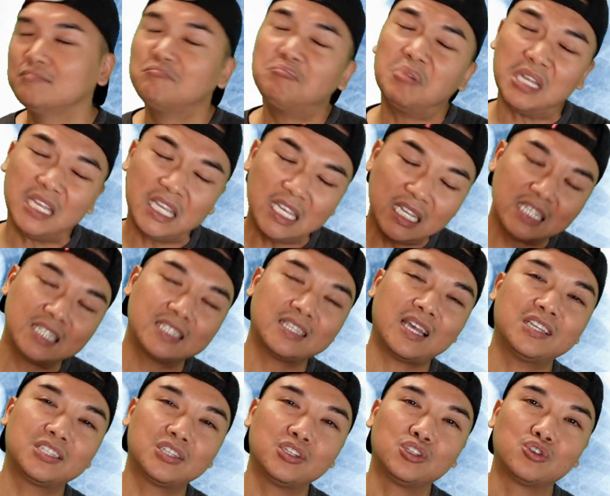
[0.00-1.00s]
But he
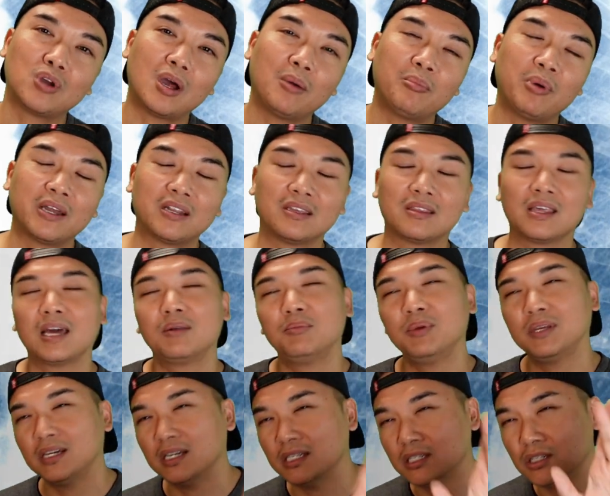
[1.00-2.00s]
decides to drop out of that
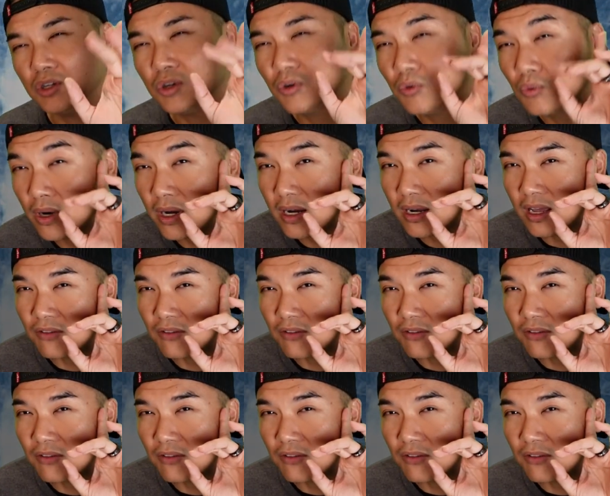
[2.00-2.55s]
because you know what?